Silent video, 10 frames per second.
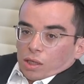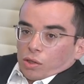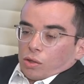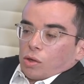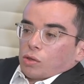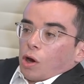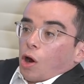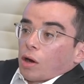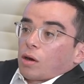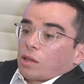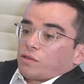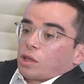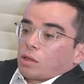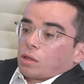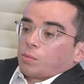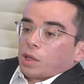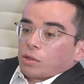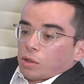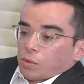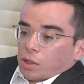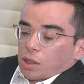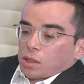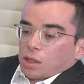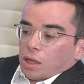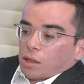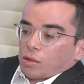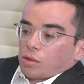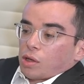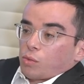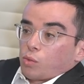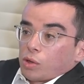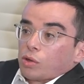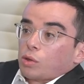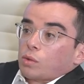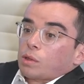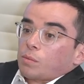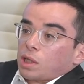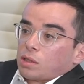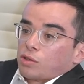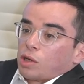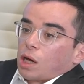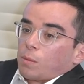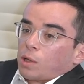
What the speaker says: you know, there are a lot of shadchanim that deal with this, and they really do an amazing job.